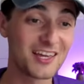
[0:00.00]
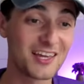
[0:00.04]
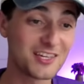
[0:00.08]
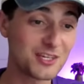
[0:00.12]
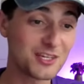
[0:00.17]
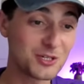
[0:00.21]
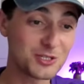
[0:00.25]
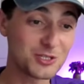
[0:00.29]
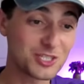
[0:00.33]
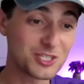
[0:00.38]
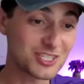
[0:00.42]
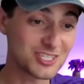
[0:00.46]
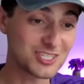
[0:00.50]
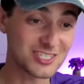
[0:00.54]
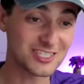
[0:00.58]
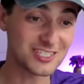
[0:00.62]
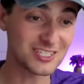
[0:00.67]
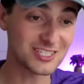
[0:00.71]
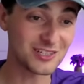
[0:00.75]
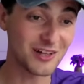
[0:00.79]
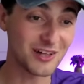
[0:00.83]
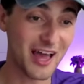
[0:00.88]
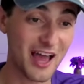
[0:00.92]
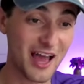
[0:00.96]
you just
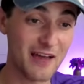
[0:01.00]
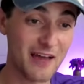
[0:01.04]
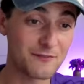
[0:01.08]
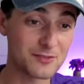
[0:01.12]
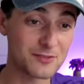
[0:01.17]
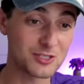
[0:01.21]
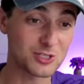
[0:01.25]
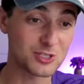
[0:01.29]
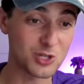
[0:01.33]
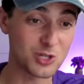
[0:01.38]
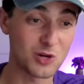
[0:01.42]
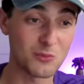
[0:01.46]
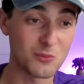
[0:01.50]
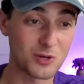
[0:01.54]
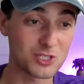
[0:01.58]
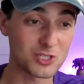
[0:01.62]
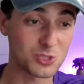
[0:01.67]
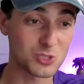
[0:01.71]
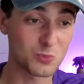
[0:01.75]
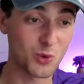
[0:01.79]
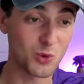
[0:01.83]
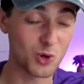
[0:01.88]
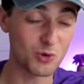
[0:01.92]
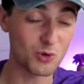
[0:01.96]
still have so
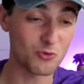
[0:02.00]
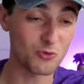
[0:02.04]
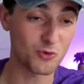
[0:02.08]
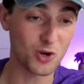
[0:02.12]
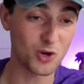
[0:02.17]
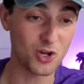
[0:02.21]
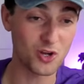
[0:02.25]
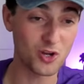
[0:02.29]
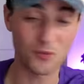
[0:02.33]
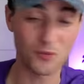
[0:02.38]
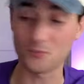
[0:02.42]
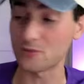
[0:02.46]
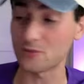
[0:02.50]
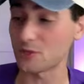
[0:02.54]
much more room.